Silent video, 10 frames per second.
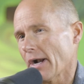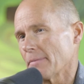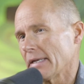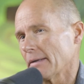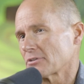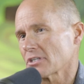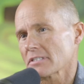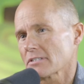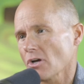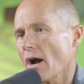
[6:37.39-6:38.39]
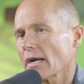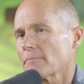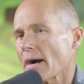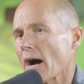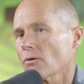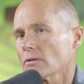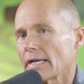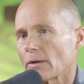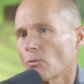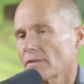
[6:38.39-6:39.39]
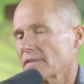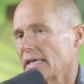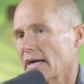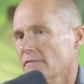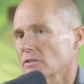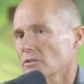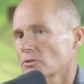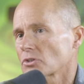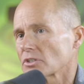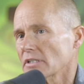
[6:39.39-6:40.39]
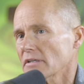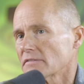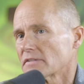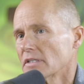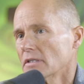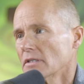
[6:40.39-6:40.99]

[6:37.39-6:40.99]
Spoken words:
I mean, just talk about like what the evolution of